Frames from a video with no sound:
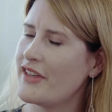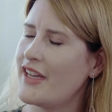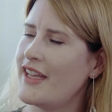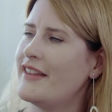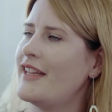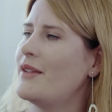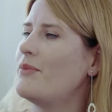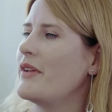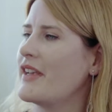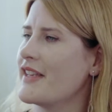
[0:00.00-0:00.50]
And
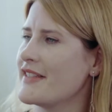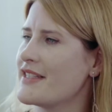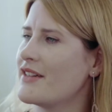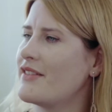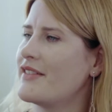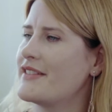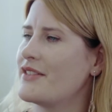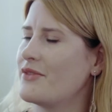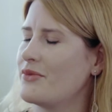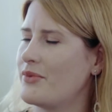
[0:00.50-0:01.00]
then because I
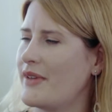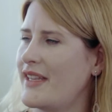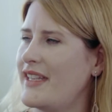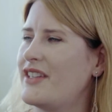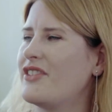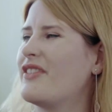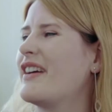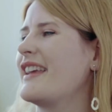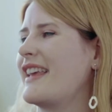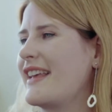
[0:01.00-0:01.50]
was a
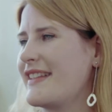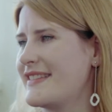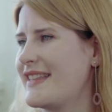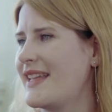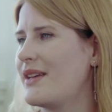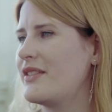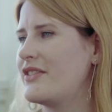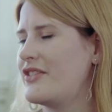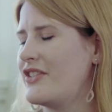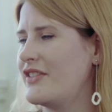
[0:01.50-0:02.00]
reader, I guess
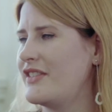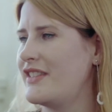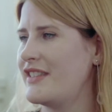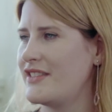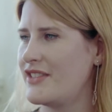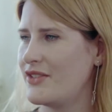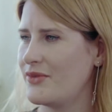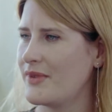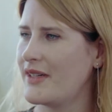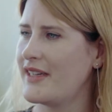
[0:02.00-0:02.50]
that turned
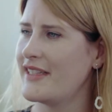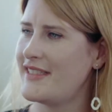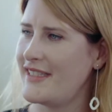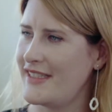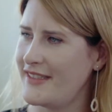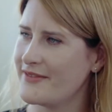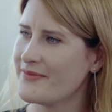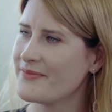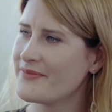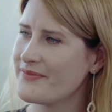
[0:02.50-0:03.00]
into writing.